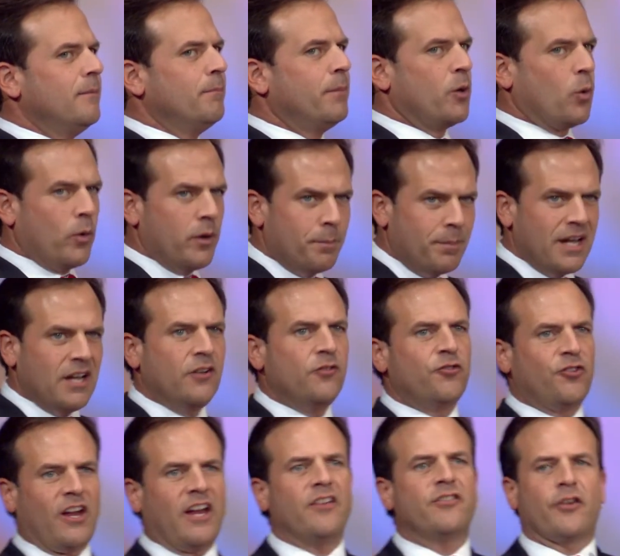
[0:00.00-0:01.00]
but it would be
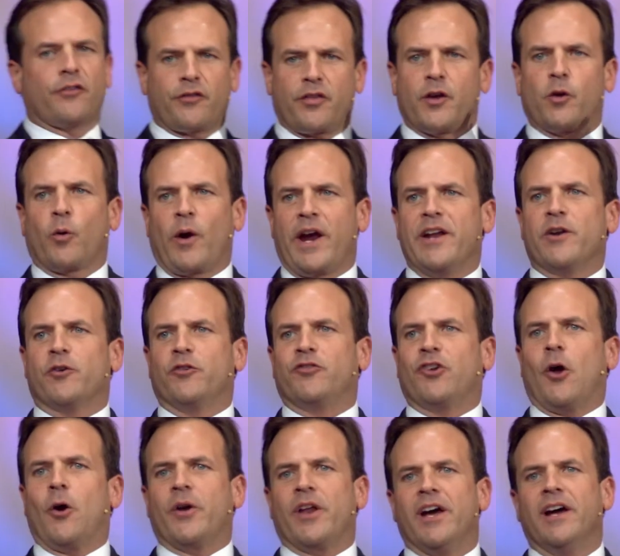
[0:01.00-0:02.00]
Jesus, the greater
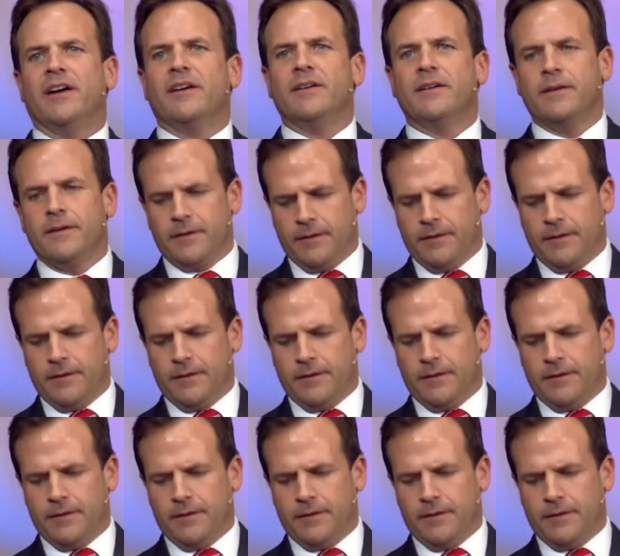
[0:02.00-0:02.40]
Jonah,